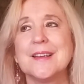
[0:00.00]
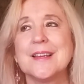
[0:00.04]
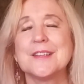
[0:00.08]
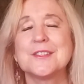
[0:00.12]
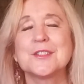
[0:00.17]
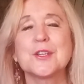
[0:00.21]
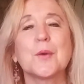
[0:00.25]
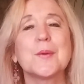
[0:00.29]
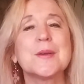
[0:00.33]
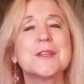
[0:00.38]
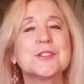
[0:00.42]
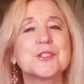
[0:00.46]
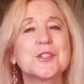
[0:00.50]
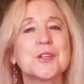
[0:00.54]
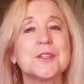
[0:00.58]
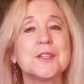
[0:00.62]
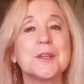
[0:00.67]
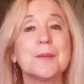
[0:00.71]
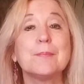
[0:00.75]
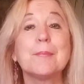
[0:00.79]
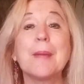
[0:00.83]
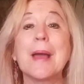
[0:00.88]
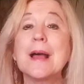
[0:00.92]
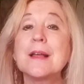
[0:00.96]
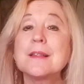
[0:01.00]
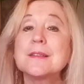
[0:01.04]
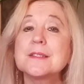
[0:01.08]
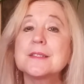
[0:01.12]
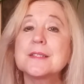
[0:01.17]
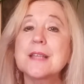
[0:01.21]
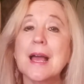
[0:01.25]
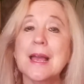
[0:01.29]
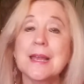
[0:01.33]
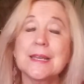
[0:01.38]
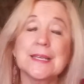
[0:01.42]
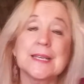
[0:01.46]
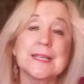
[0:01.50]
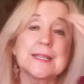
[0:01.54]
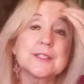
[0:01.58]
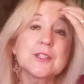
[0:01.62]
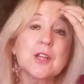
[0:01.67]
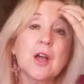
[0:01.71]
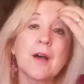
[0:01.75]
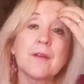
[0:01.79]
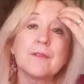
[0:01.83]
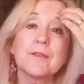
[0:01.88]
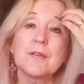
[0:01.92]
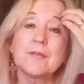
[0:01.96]
It's always good to bounce ideas
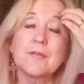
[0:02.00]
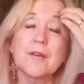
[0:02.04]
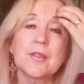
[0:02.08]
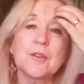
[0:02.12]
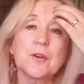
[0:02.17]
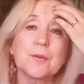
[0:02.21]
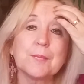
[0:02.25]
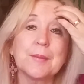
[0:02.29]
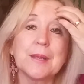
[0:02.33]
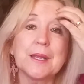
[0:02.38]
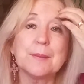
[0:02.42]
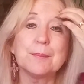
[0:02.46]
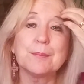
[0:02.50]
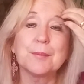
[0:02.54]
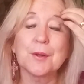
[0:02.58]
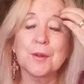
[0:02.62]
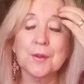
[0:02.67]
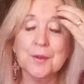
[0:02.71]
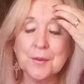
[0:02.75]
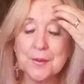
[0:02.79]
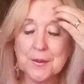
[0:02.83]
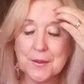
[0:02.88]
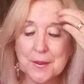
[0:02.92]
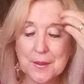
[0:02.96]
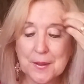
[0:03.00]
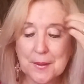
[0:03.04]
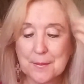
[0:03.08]
off of other people.